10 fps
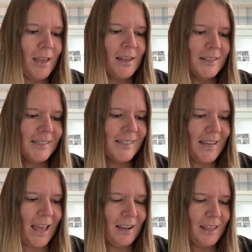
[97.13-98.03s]

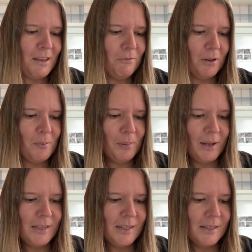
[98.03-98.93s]
Stanley for
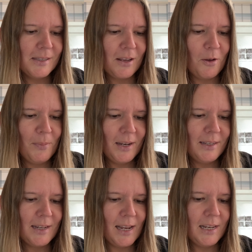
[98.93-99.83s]
completing so many
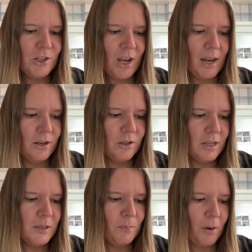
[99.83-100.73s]
daily
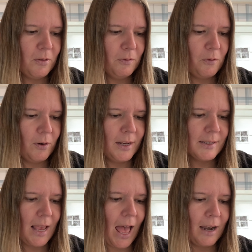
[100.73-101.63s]
challenges, both
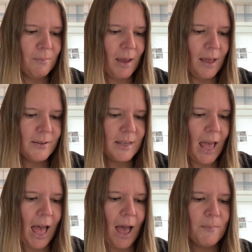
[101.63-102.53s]
phonics and maths.
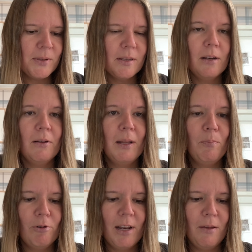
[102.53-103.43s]
Absolutely
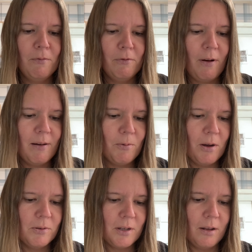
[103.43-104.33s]
brilliant. Very
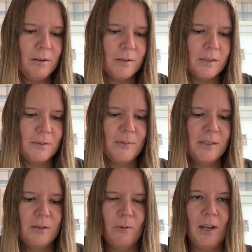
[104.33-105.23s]
well done. This is
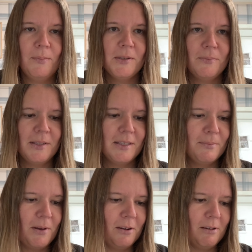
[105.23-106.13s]
Mrs. Williams and
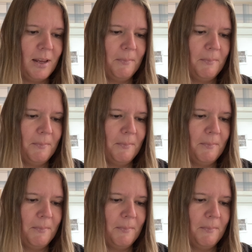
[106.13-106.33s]
Mrs. Munnery.